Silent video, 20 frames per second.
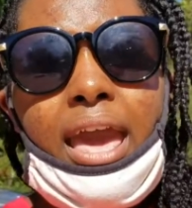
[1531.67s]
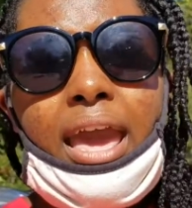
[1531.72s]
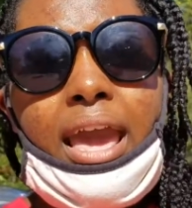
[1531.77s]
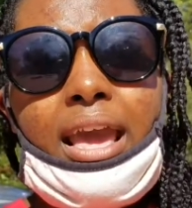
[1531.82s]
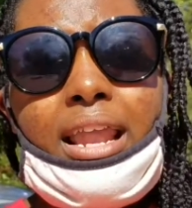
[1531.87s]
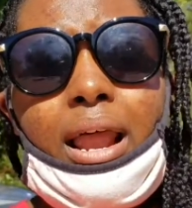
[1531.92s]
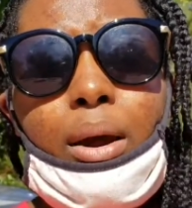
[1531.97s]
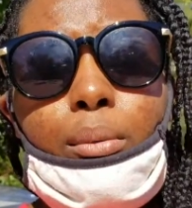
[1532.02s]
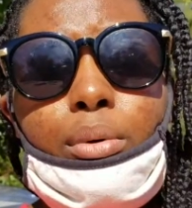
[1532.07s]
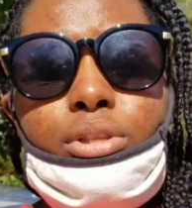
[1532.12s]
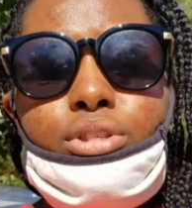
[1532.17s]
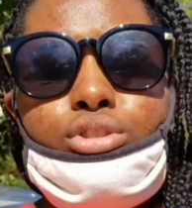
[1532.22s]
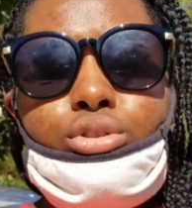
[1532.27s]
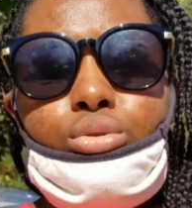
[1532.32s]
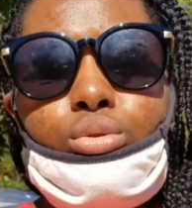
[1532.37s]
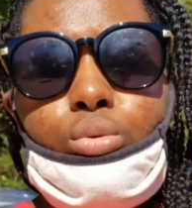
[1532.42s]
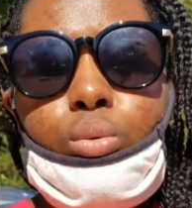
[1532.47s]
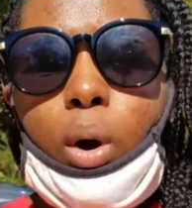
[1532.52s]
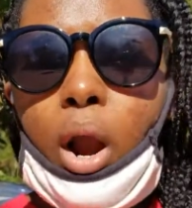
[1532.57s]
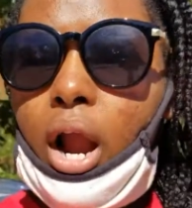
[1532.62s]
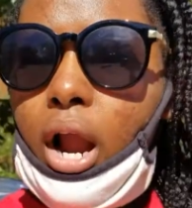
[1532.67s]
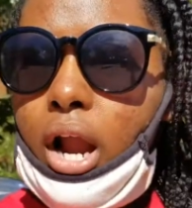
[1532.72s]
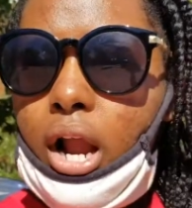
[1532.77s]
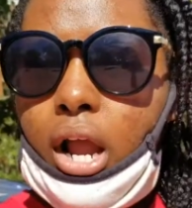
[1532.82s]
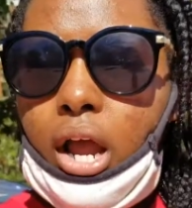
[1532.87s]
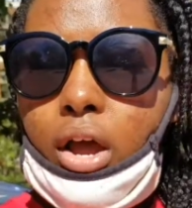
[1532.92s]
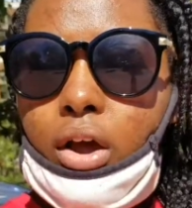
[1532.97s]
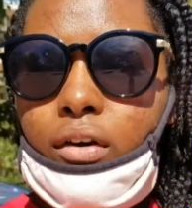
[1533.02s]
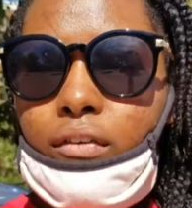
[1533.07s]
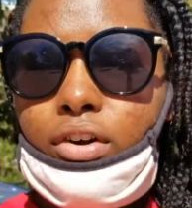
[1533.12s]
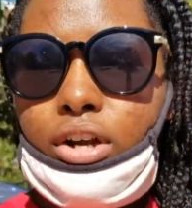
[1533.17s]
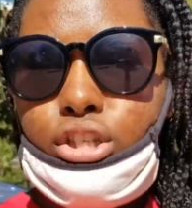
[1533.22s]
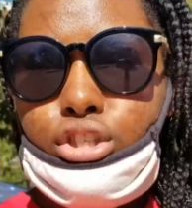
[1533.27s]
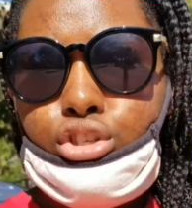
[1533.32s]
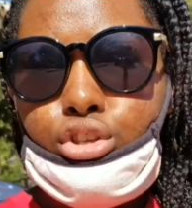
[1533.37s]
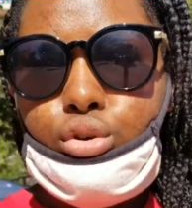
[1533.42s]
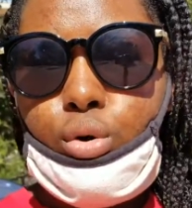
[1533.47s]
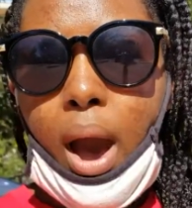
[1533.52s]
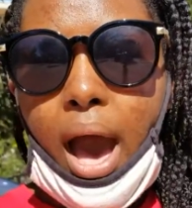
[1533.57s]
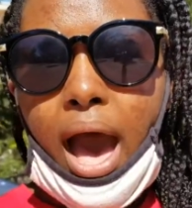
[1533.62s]
and I went to work for
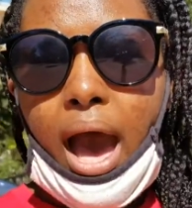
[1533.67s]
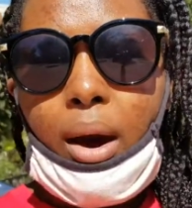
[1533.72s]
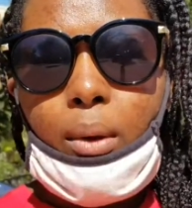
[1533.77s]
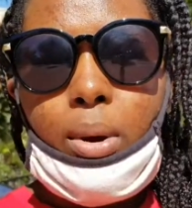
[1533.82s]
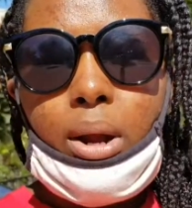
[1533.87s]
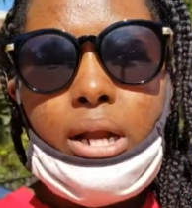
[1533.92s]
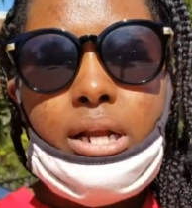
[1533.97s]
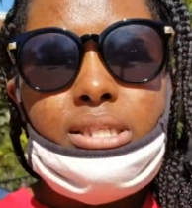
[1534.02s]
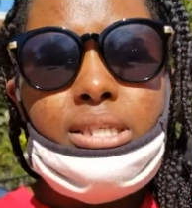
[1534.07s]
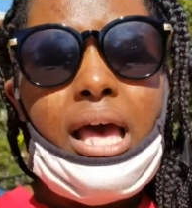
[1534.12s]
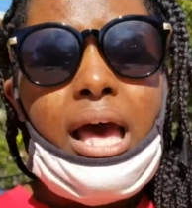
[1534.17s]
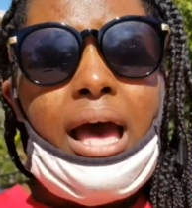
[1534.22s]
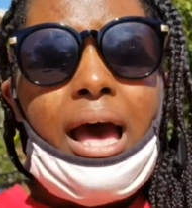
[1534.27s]
2 hours.